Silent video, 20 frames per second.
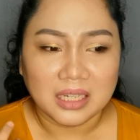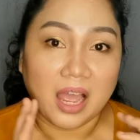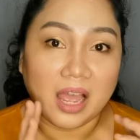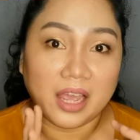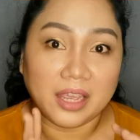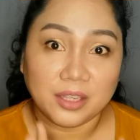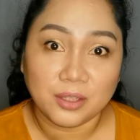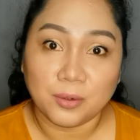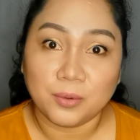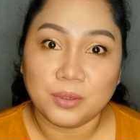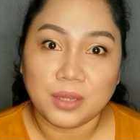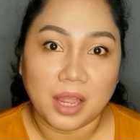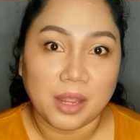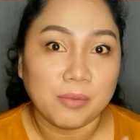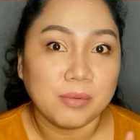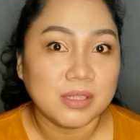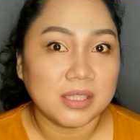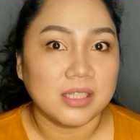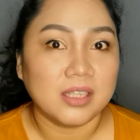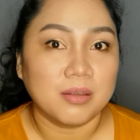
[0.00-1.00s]
I
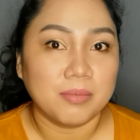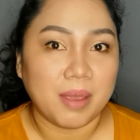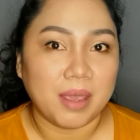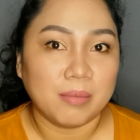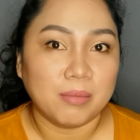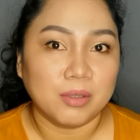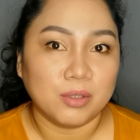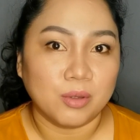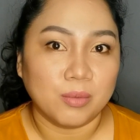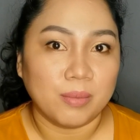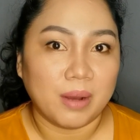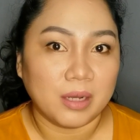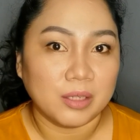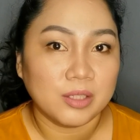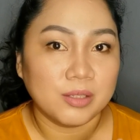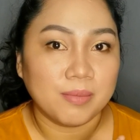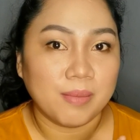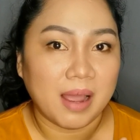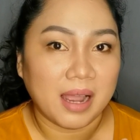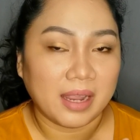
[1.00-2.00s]
will still be able to
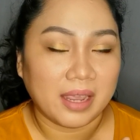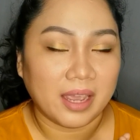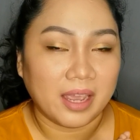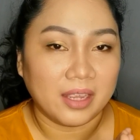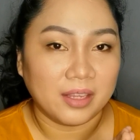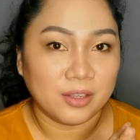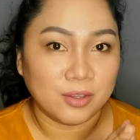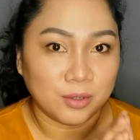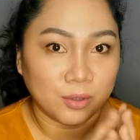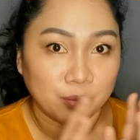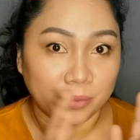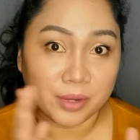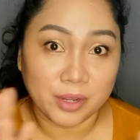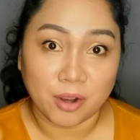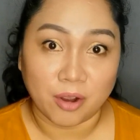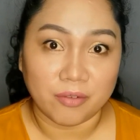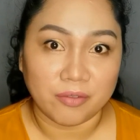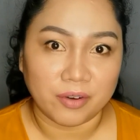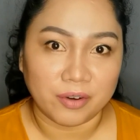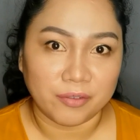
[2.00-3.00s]
bounce back and, you know,
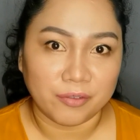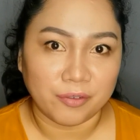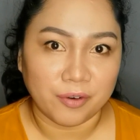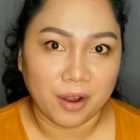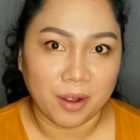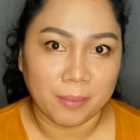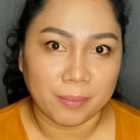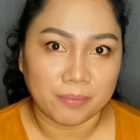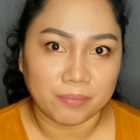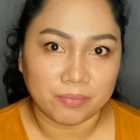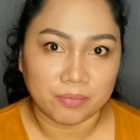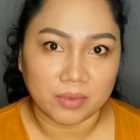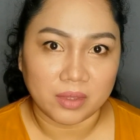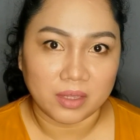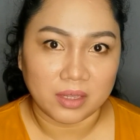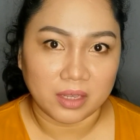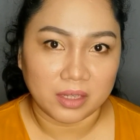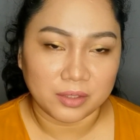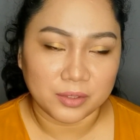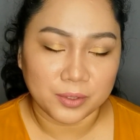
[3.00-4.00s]
recover from
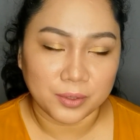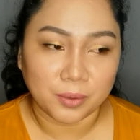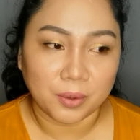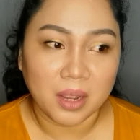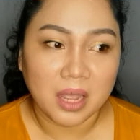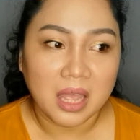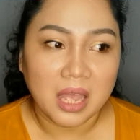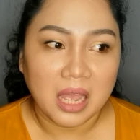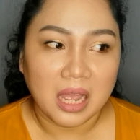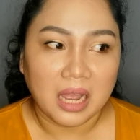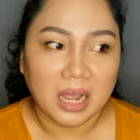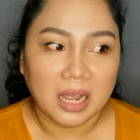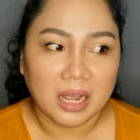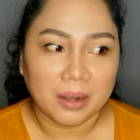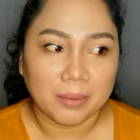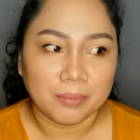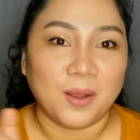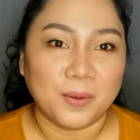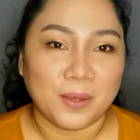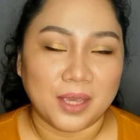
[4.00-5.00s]
it. So,
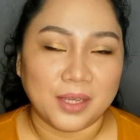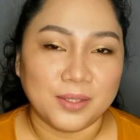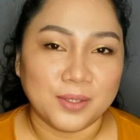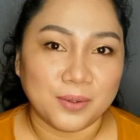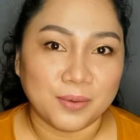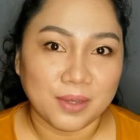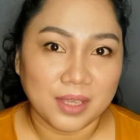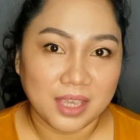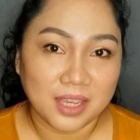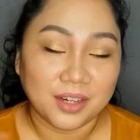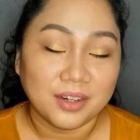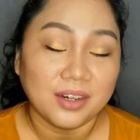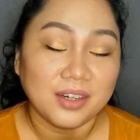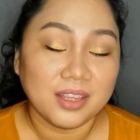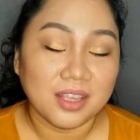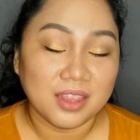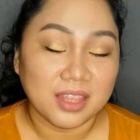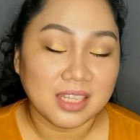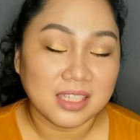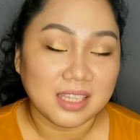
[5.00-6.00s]
okay, so here are
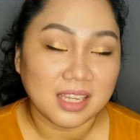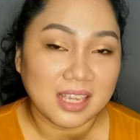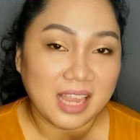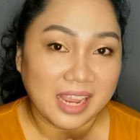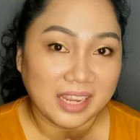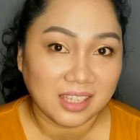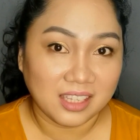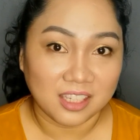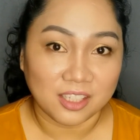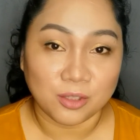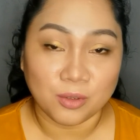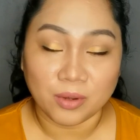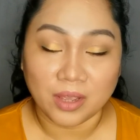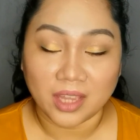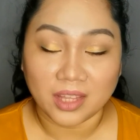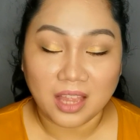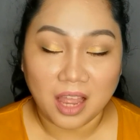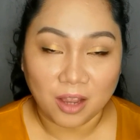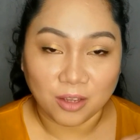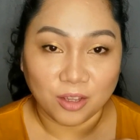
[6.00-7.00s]
the things that I did to get
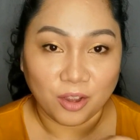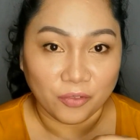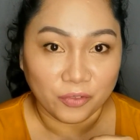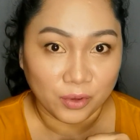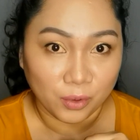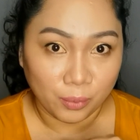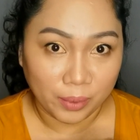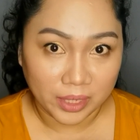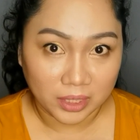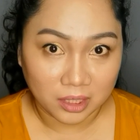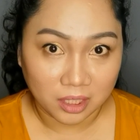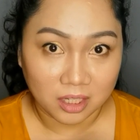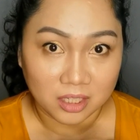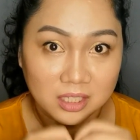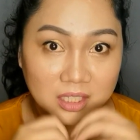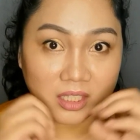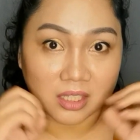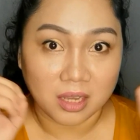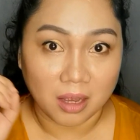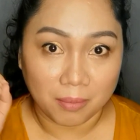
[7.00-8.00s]
out of the weight
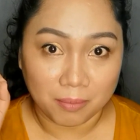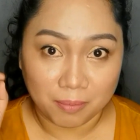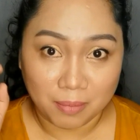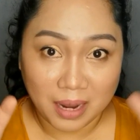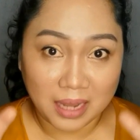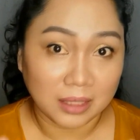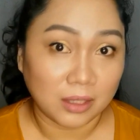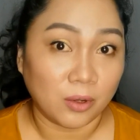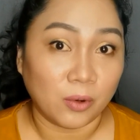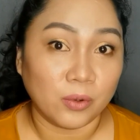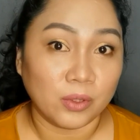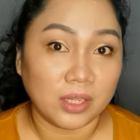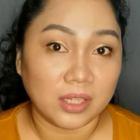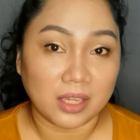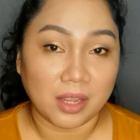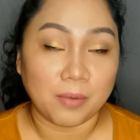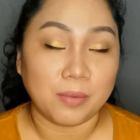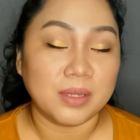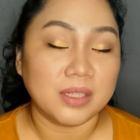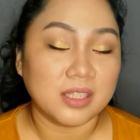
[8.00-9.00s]
loss plateau that
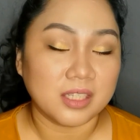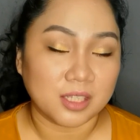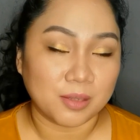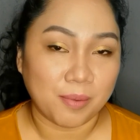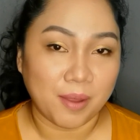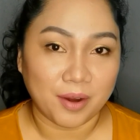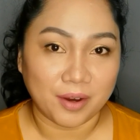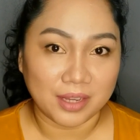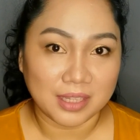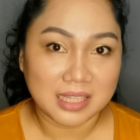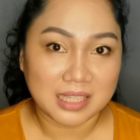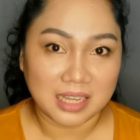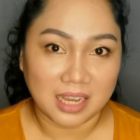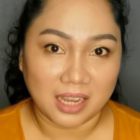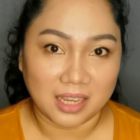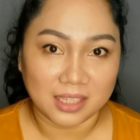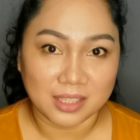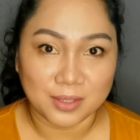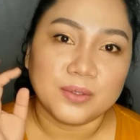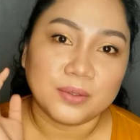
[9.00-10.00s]
I was
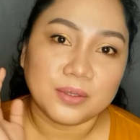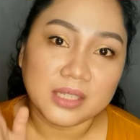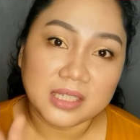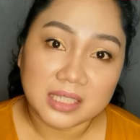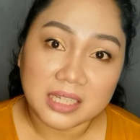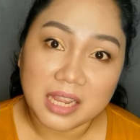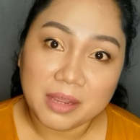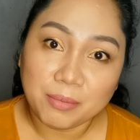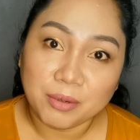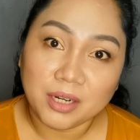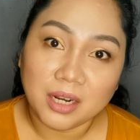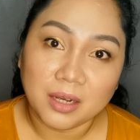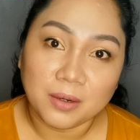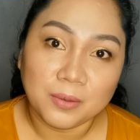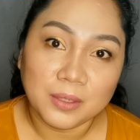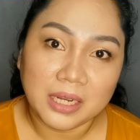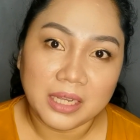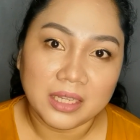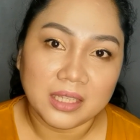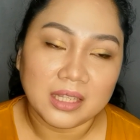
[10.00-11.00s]
experiencing. So disclaimer lang
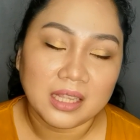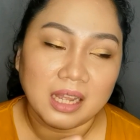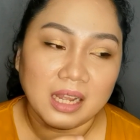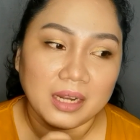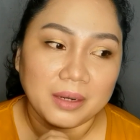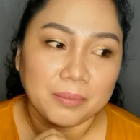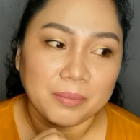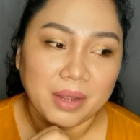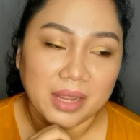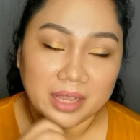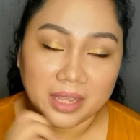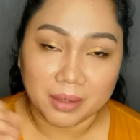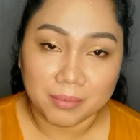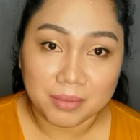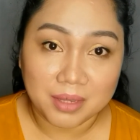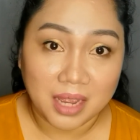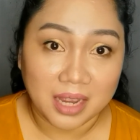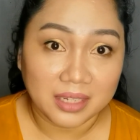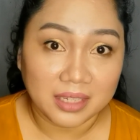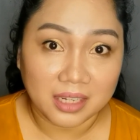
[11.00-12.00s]
ulit, I am
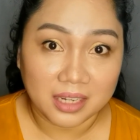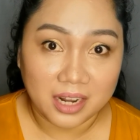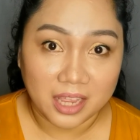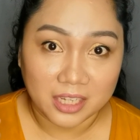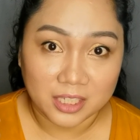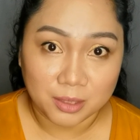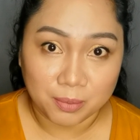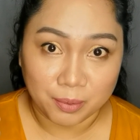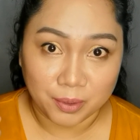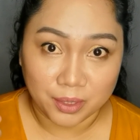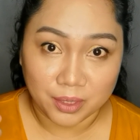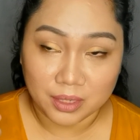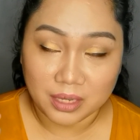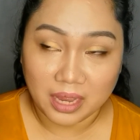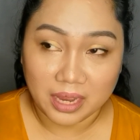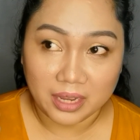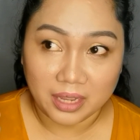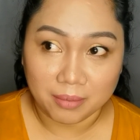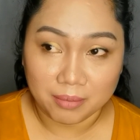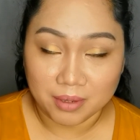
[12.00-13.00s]
not an expert. I
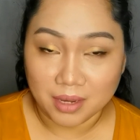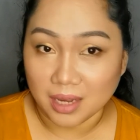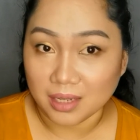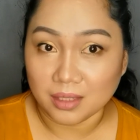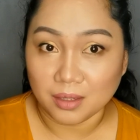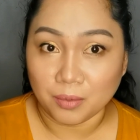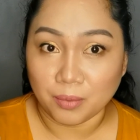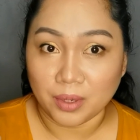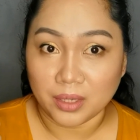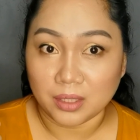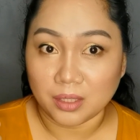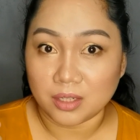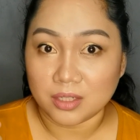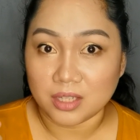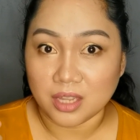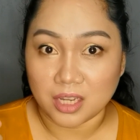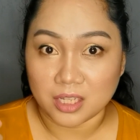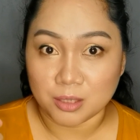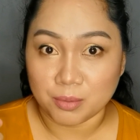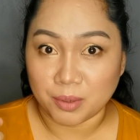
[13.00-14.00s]
am not a weight loss
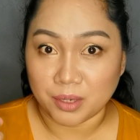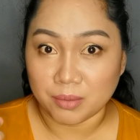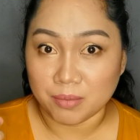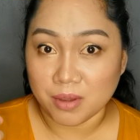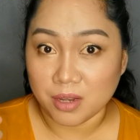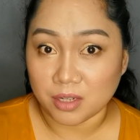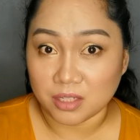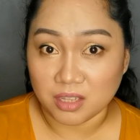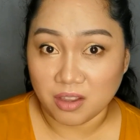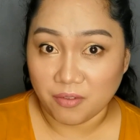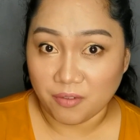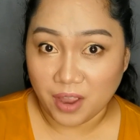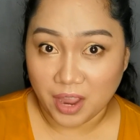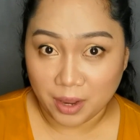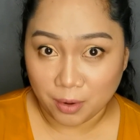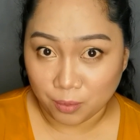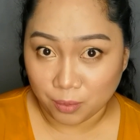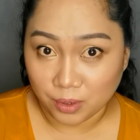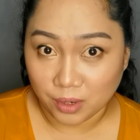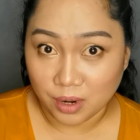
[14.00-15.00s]
expert because if I
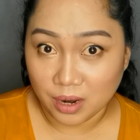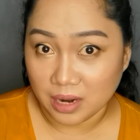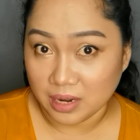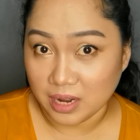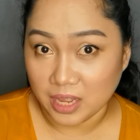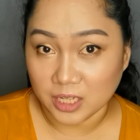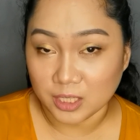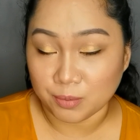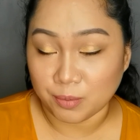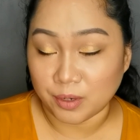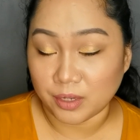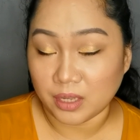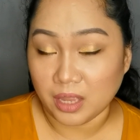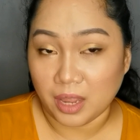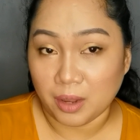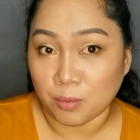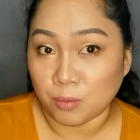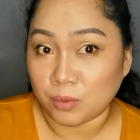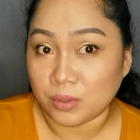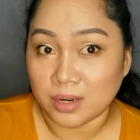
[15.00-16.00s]
were an expert, I
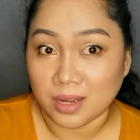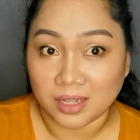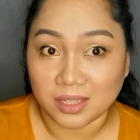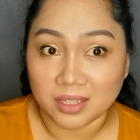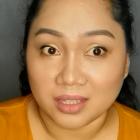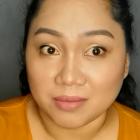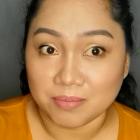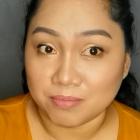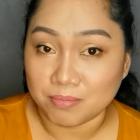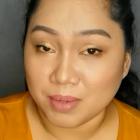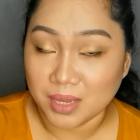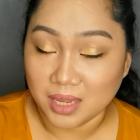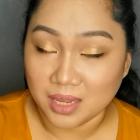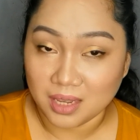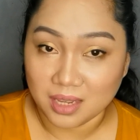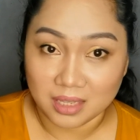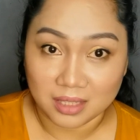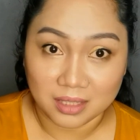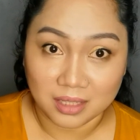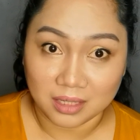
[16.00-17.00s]
would not be
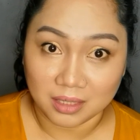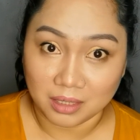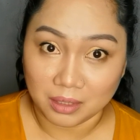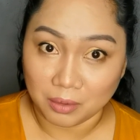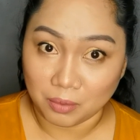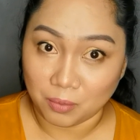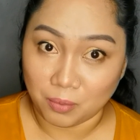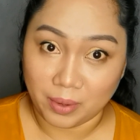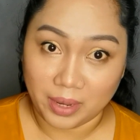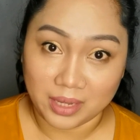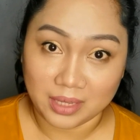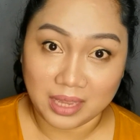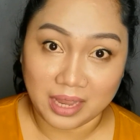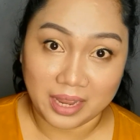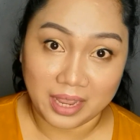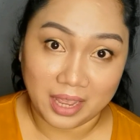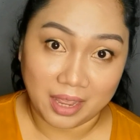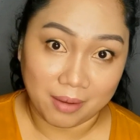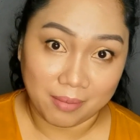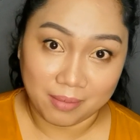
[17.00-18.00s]
in the weight I
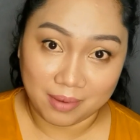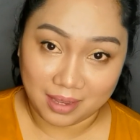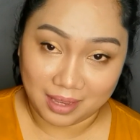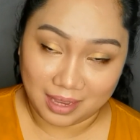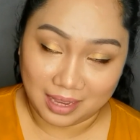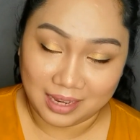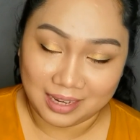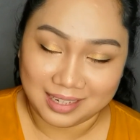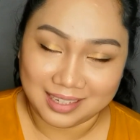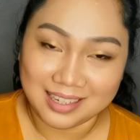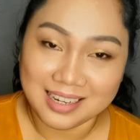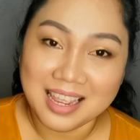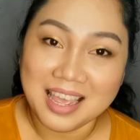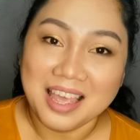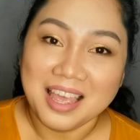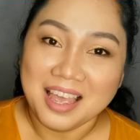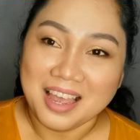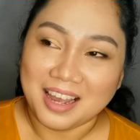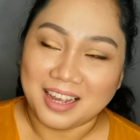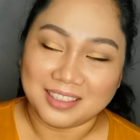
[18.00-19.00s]
am in
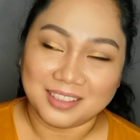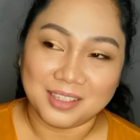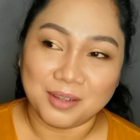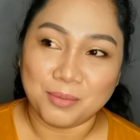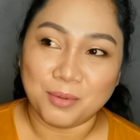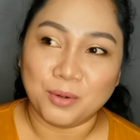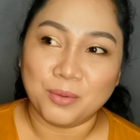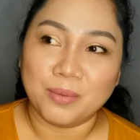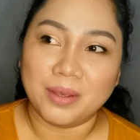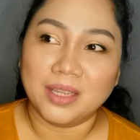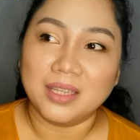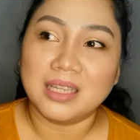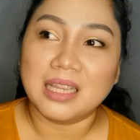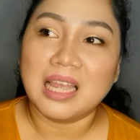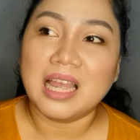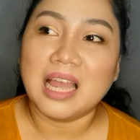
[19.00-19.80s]
at the moment.